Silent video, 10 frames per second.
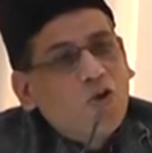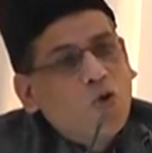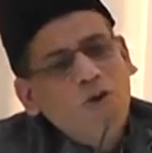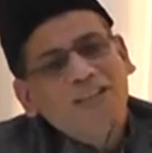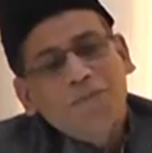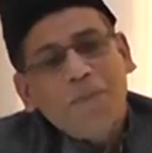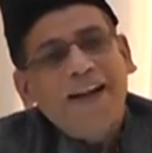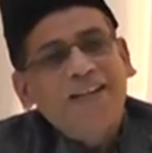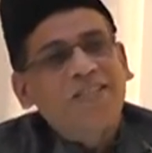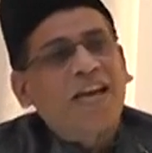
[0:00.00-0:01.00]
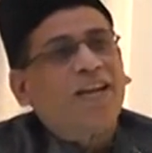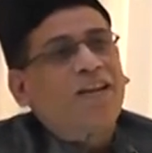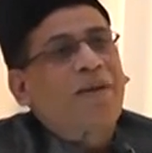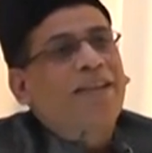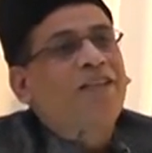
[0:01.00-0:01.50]
Who is paid
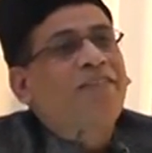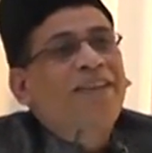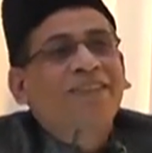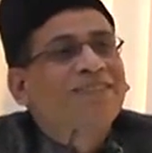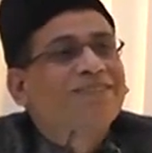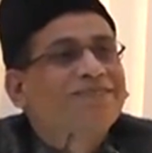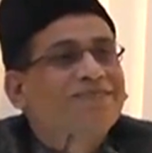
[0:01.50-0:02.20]
salary, by the way?